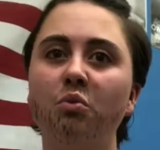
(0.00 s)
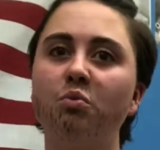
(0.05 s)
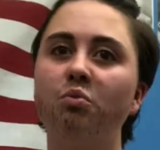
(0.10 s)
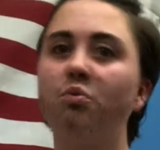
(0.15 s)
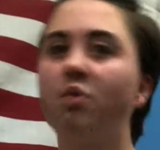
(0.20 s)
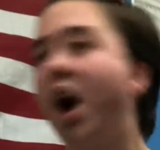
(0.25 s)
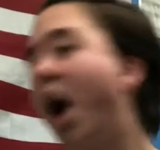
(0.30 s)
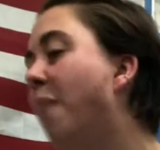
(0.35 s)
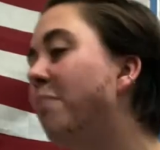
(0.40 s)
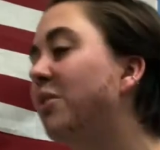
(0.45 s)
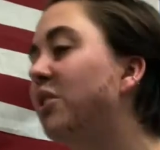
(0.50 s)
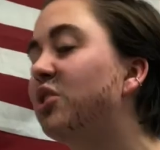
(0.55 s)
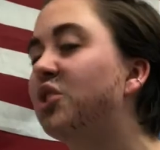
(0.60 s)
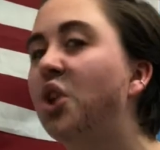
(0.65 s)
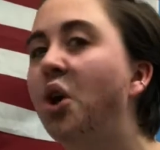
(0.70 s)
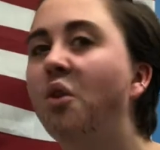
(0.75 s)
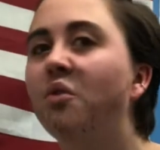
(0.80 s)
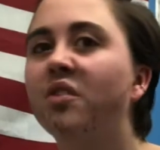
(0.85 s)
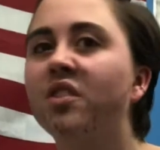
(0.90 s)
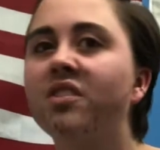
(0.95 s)
Robert
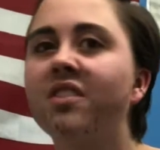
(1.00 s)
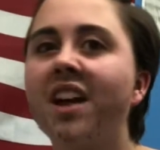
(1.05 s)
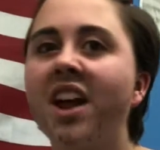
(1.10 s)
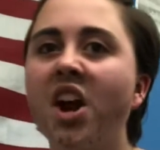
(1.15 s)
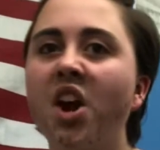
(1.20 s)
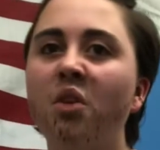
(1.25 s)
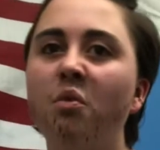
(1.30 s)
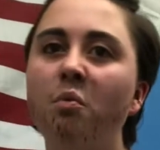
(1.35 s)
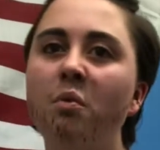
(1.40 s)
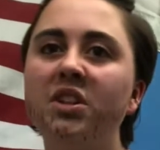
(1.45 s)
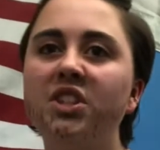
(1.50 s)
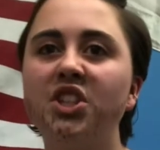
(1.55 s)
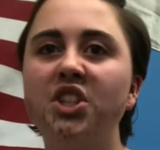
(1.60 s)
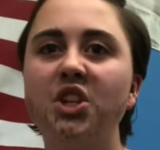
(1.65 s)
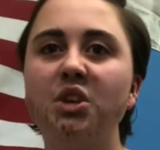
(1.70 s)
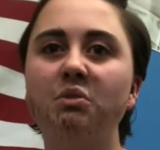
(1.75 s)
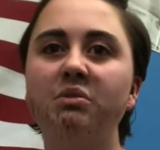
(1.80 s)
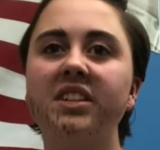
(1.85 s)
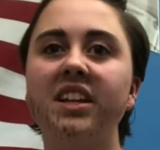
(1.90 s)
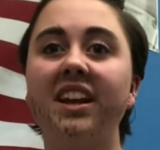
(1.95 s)
over there was using